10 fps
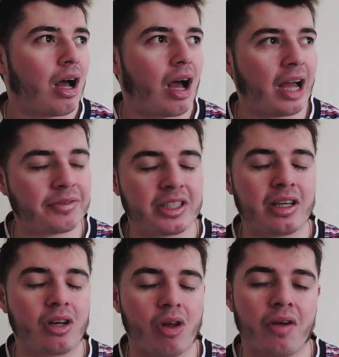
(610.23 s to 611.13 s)
I've seen
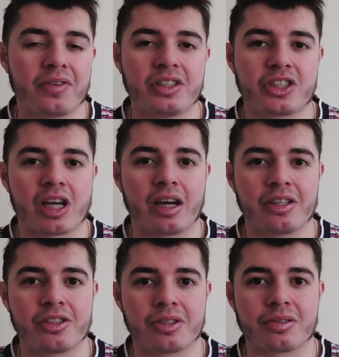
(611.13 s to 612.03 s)
a lot of these
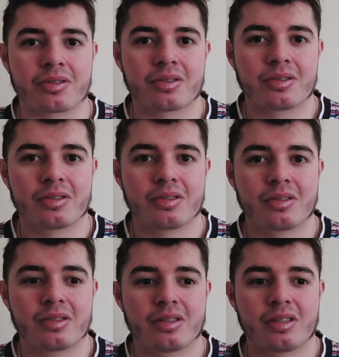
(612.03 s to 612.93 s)
challenges,
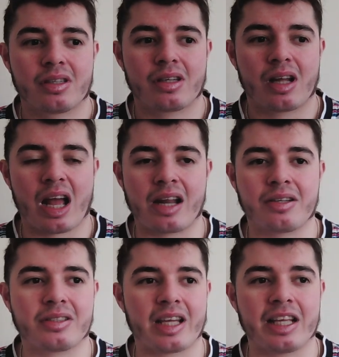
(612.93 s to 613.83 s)

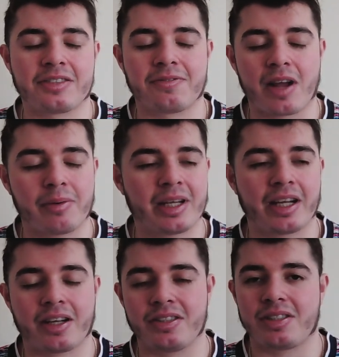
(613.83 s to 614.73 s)
and it's very
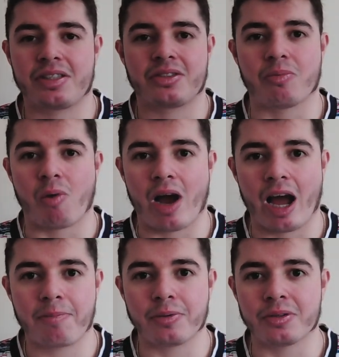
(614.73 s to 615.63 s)
inconsistent what
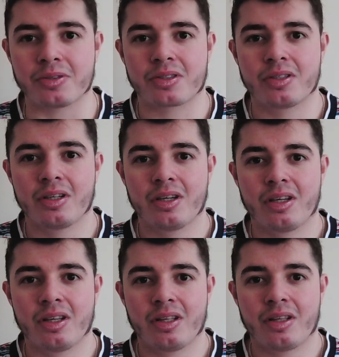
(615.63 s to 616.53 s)
happens.
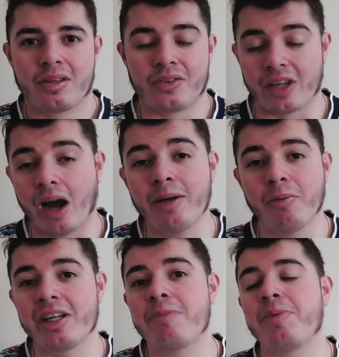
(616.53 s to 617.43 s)
The
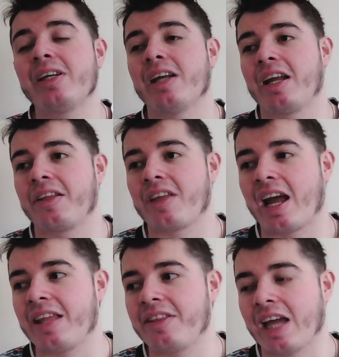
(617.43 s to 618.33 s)
irony being that
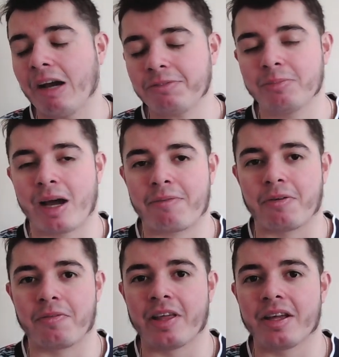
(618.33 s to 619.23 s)
in the aftermath
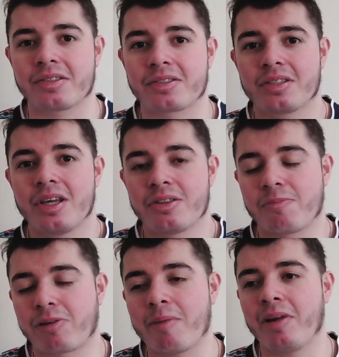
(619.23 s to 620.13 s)
of this, the
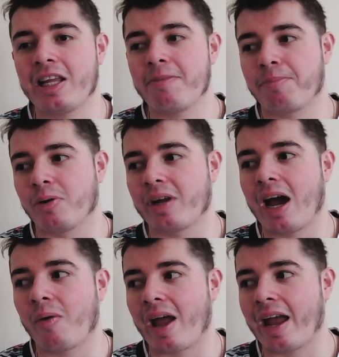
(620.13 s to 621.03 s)
Premier League put
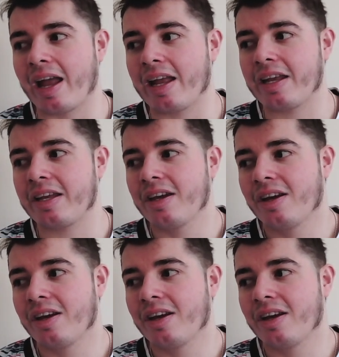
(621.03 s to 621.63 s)
out a